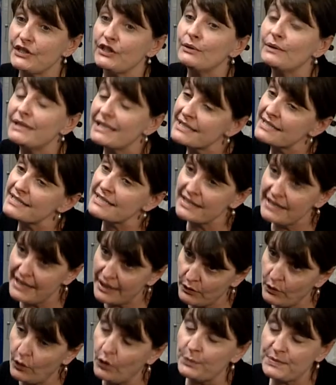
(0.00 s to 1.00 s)
you listen to
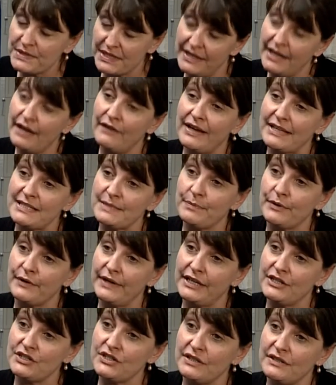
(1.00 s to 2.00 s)
their hopes and their
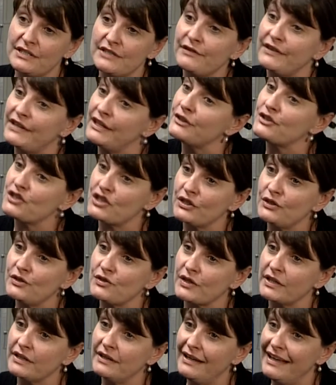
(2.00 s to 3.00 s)
aspirations for their
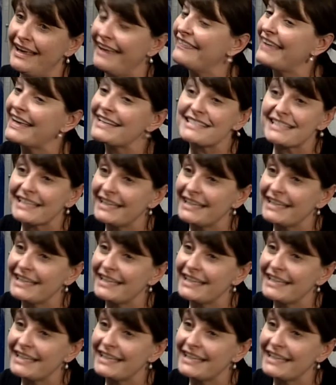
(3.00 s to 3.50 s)
children, and that's